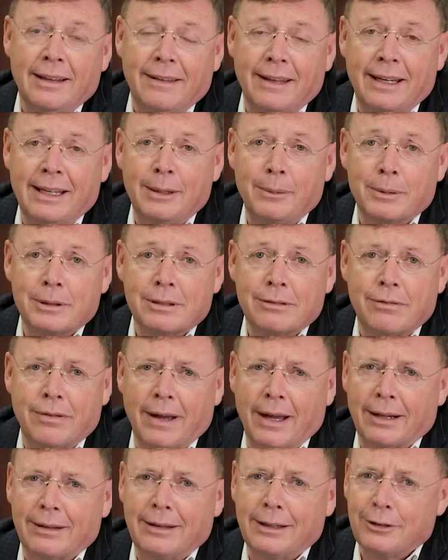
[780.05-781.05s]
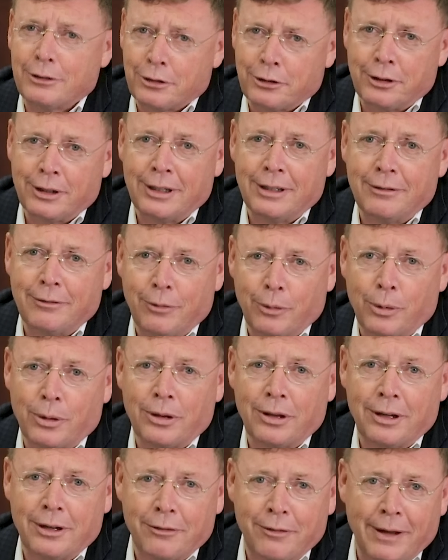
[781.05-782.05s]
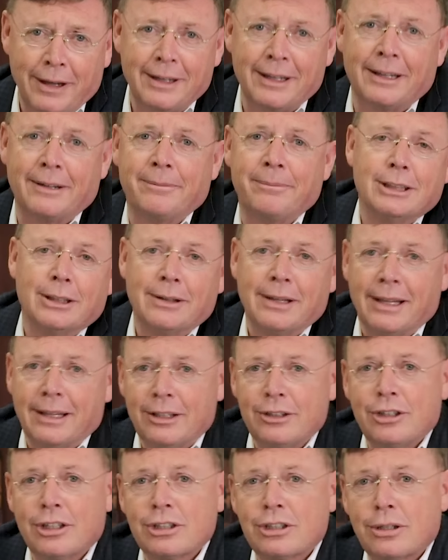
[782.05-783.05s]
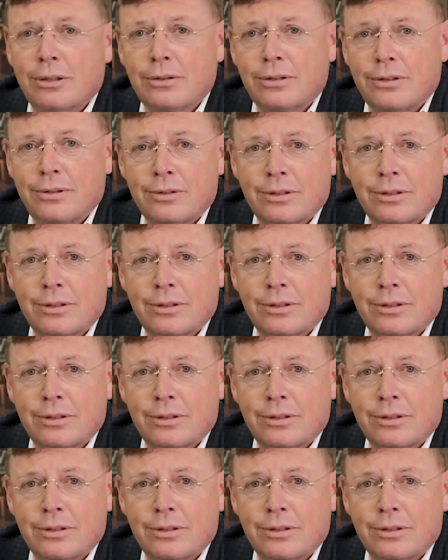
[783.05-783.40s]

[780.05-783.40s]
that he was, in fact, the attorney for the defendant. So then the judge goes